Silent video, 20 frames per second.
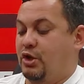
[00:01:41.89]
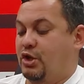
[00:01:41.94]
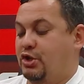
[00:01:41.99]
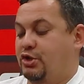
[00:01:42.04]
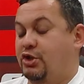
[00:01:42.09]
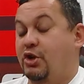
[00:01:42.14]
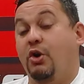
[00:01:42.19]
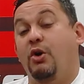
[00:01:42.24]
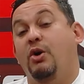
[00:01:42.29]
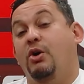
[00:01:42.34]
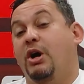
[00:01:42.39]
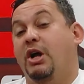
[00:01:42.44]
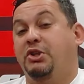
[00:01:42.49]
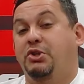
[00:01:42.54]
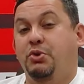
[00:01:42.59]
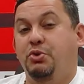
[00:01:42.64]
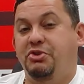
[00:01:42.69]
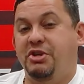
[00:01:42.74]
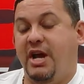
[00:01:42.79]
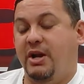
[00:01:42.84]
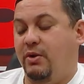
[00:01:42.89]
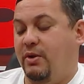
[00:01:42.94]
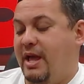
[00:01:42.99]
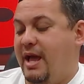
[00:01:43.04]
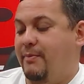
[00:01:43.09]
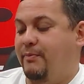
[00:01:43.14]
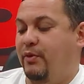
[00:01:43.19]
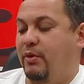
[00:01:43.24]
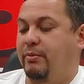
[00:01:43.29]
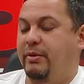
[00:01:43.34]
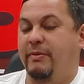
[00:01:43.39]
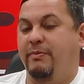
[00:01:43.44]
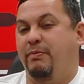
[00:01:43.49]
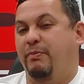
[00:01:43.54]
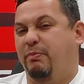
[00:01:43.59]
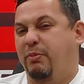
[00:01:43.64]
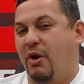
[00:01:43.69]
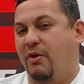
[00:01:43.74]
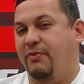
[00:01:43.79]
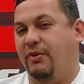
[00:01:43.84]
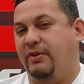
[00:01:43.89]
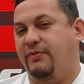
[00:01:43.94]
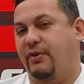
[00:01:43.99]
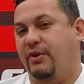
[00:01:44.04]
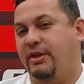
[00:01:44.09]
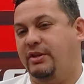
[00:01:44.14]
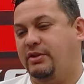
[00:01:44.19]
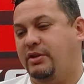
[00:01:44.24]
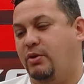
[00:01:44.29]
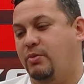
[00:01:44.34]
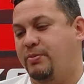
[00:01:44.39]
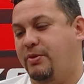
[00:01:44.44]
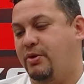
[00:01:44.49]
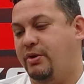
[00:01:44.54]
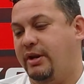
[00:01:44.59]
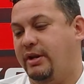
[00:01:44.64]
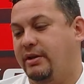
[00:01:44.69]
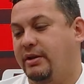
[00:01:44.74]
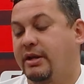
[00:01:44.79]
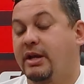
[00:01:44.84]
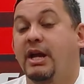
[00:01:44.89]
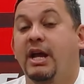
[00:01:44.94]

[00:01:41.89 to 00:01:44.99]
So a 2-channel amp will be perfect for this component.